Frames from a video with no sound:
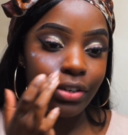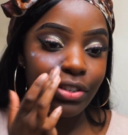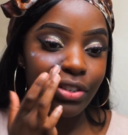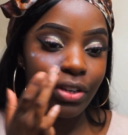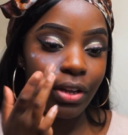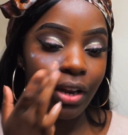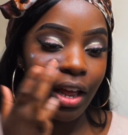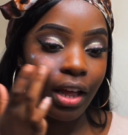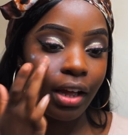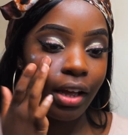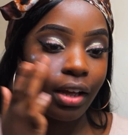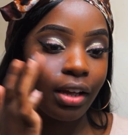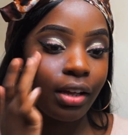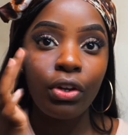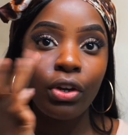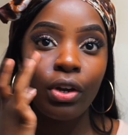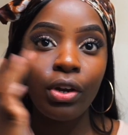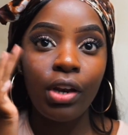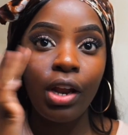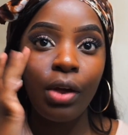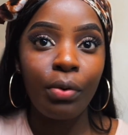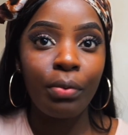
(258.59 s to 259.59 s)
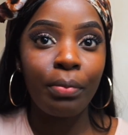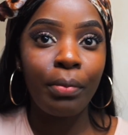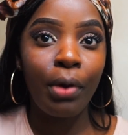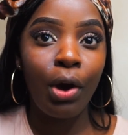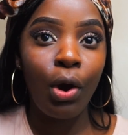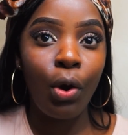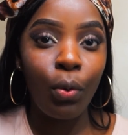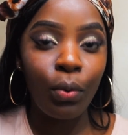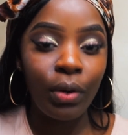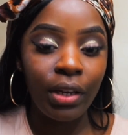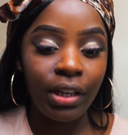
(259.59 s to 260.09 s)
So like, you know, like my
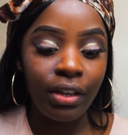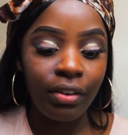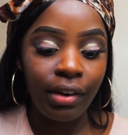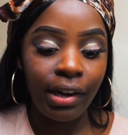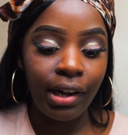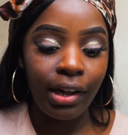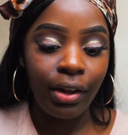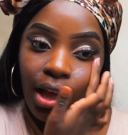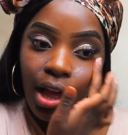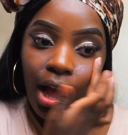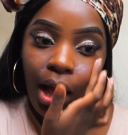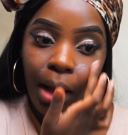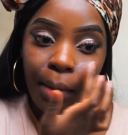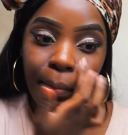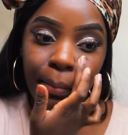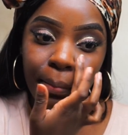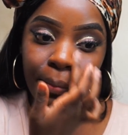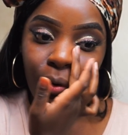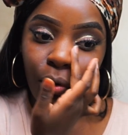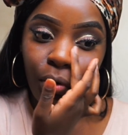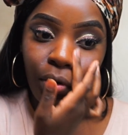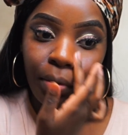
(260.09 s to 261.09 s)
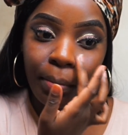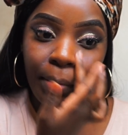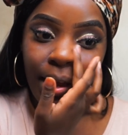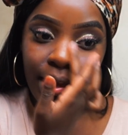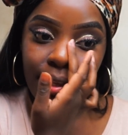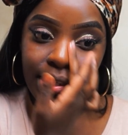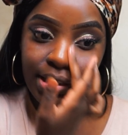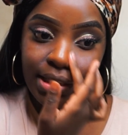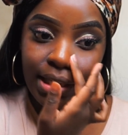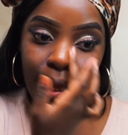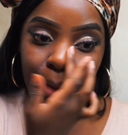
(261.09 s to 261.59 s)
holy grail Laura
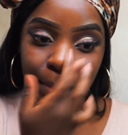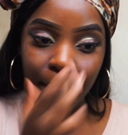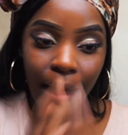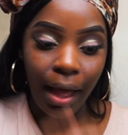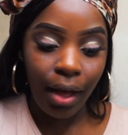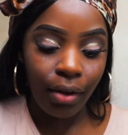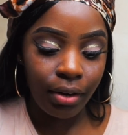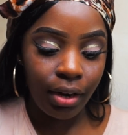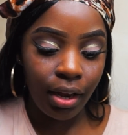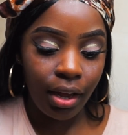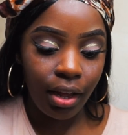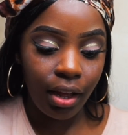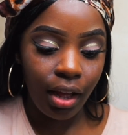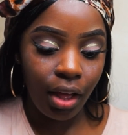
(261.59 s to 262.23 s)
Mercier powder.